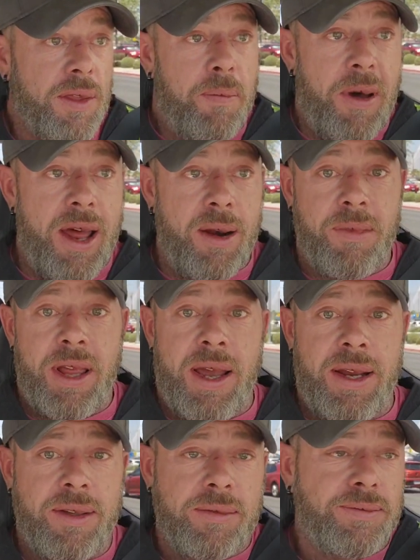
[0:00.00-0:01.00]
The bottom
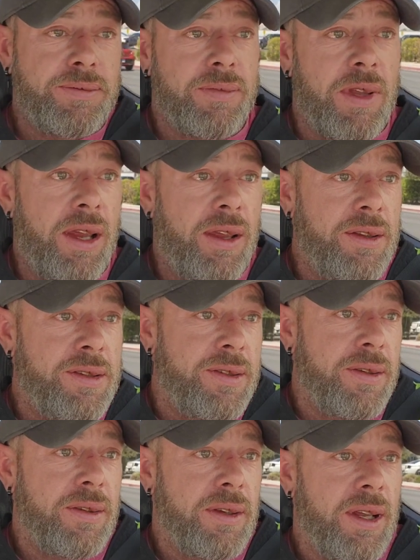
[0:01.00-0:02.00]
line is,
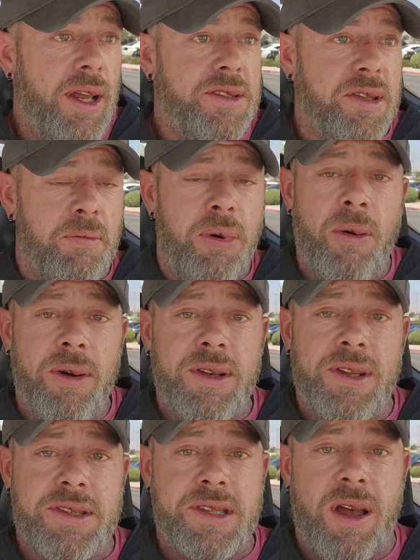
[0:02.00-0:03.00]
it's
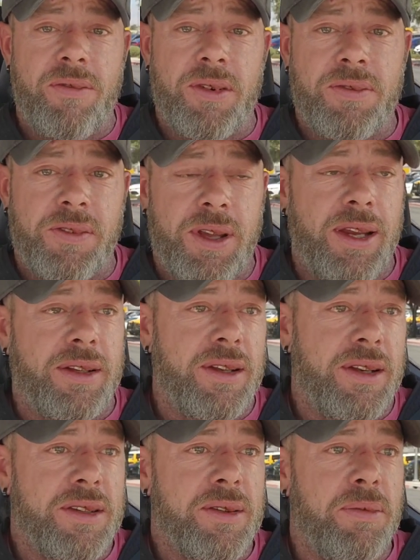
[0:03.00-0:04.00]
important to self-reflect,
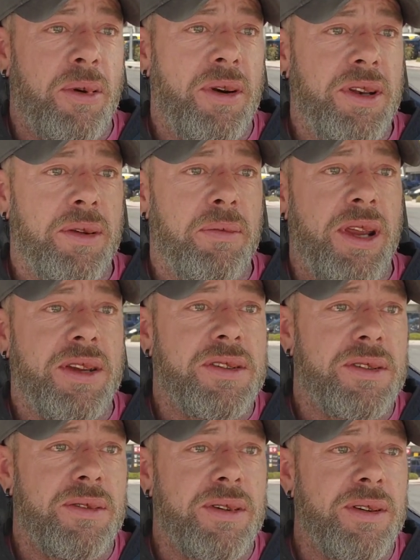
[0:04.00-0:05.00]
and it's important to make
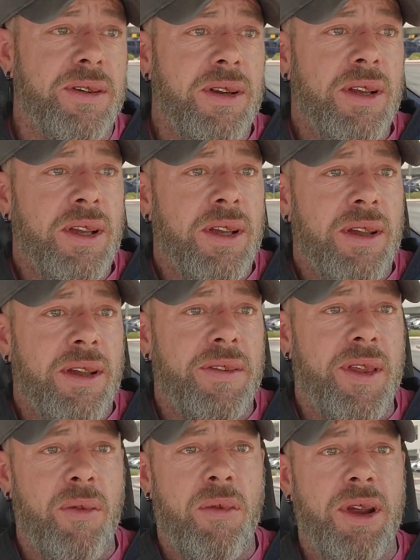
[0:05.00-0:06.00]
sure
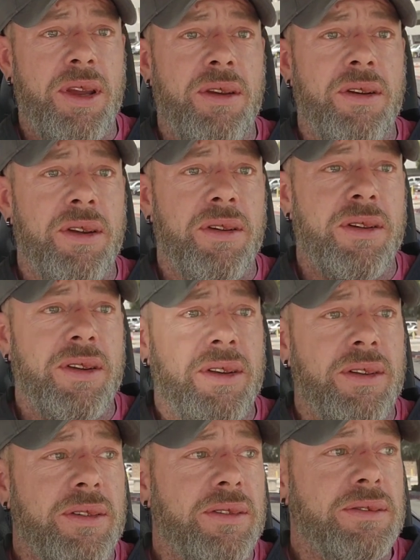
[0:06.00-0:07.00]
that what you're
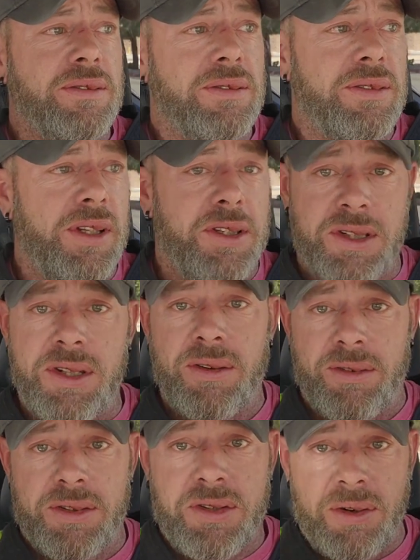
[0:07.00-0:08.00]
doing is
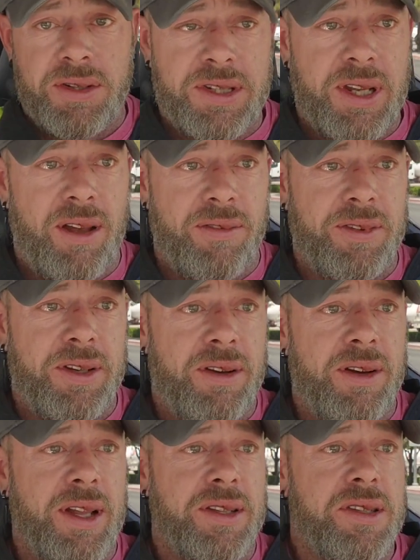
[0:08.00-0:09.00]
your true self, and
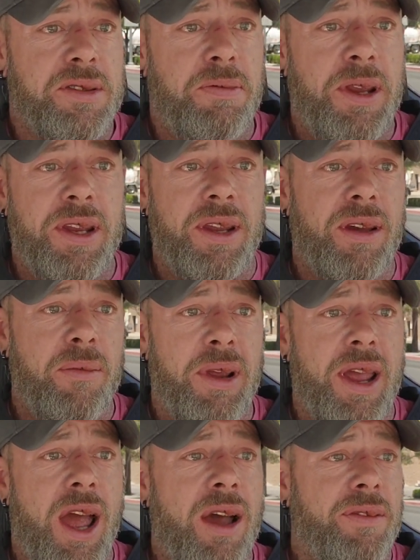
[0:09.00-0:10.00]
you're not speaking on
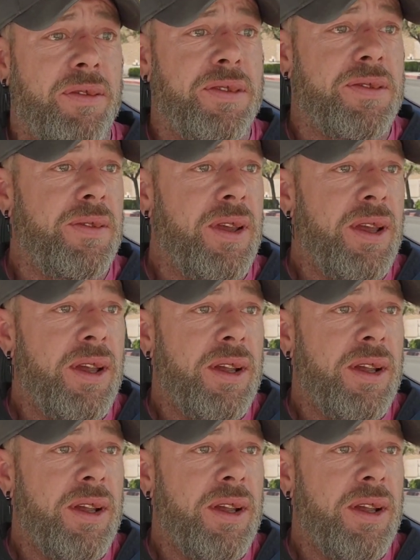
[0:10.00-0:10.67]
behalf of